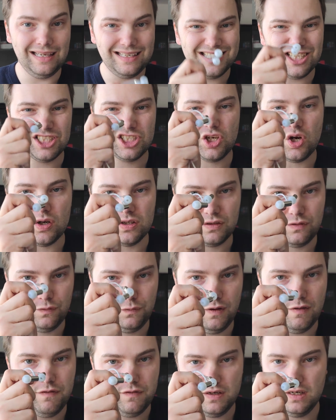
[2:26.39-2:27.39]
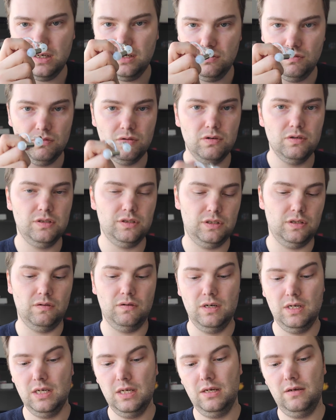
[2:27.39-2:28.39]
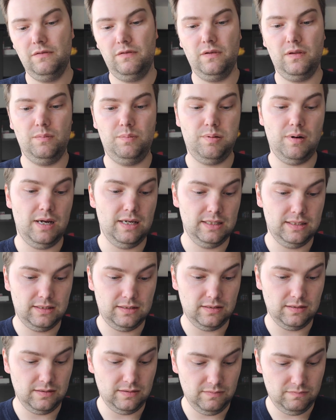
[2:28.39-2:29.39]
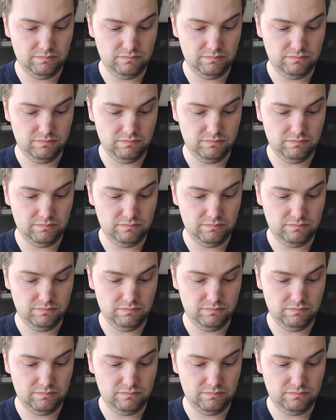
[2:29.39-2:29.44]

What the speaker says: They just cost 15 euros. So for the price,